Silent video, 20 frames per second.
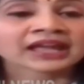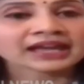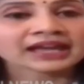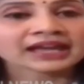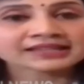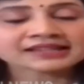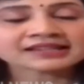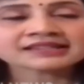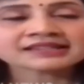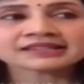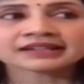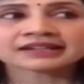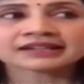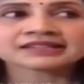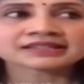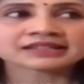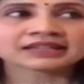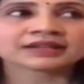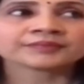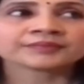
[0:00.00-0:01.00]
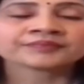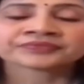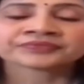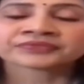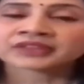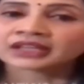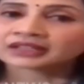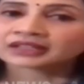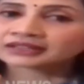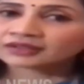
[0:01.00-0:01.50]
As I said, see,
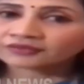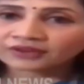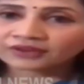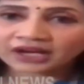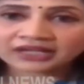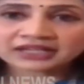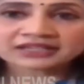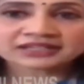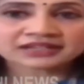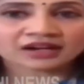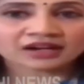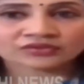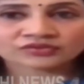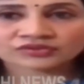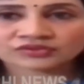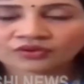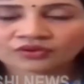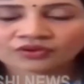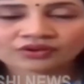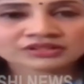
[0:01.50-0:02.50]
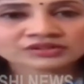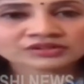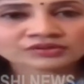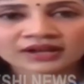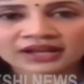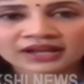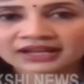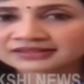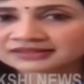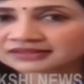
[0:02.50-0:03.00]
the White House
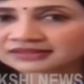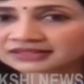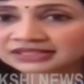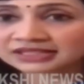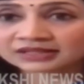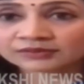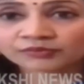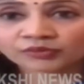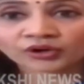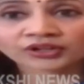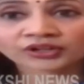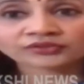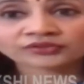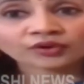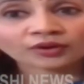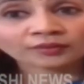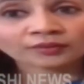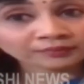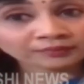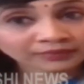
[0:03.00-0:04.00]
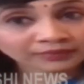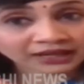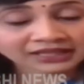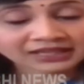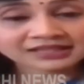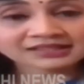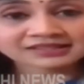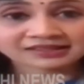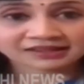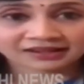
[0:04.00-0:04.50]
also has the T point from
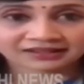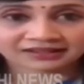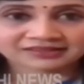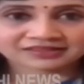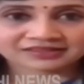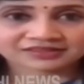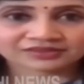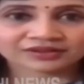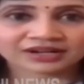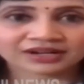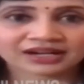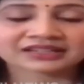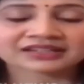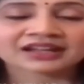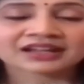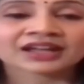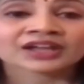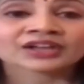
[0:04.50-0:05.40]
many sides, right?